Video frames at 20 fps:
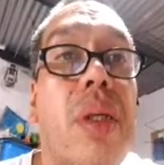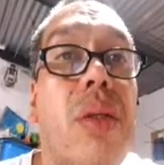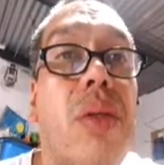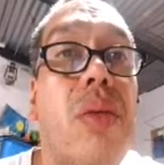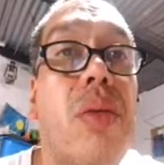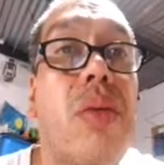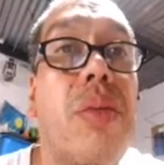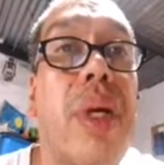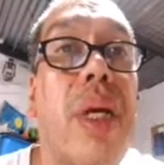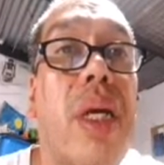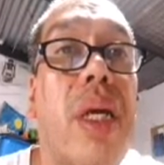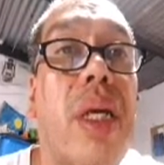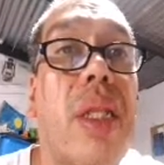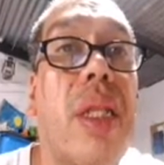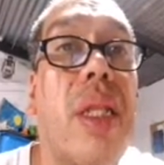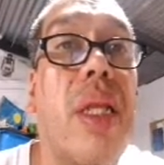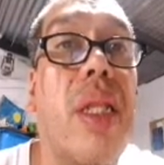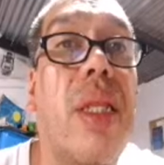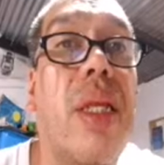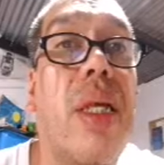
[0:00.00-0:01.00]
to make it
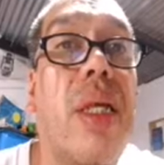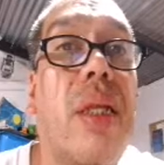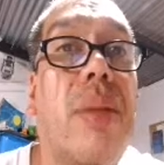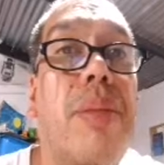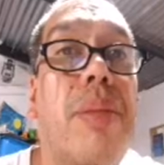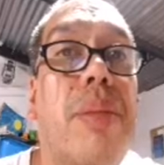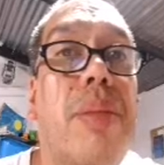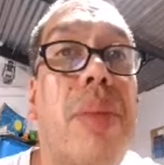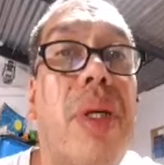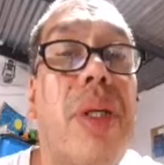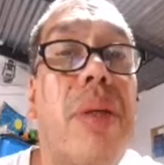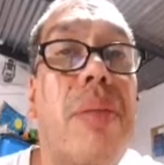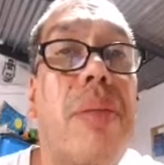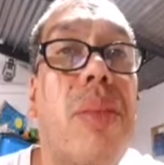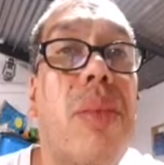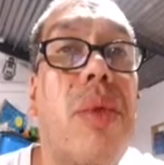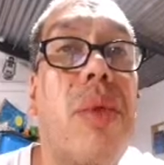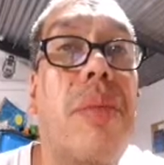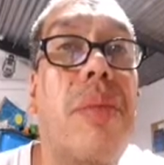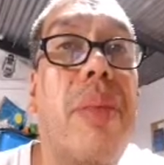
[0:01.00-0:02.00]
a little bit
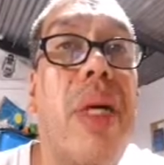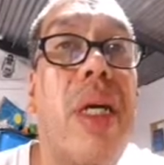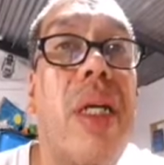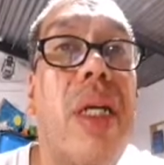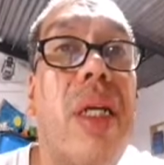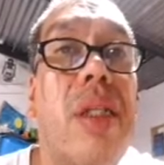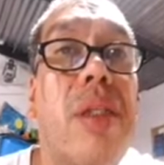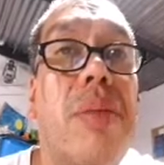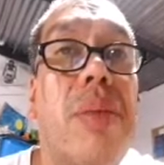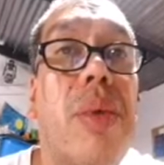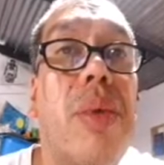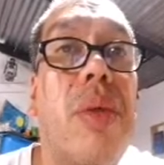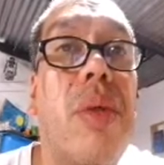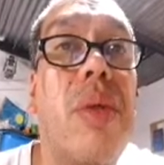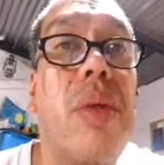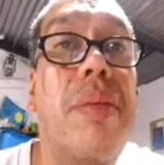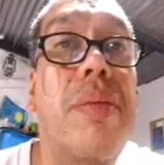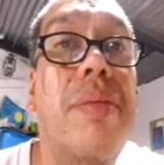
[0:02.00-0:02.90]
more manageable